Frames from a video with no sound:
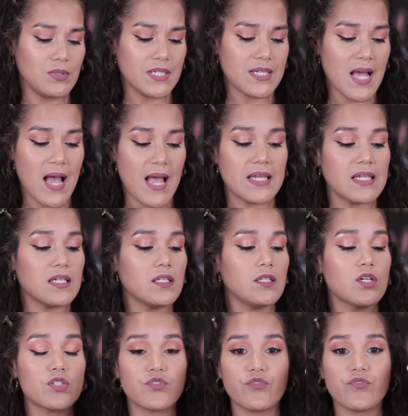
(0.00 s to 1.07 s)
not. And it
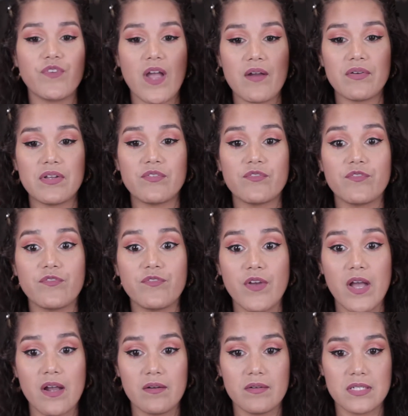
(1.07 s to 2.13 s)
looks very,
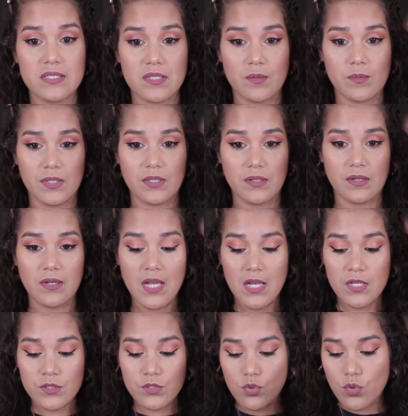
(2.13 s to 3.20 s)
very similar
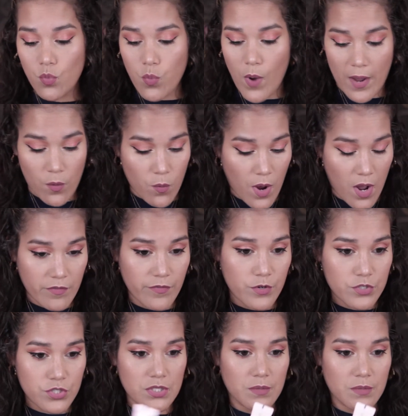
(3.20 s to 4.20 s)
to the Wet n Wild version.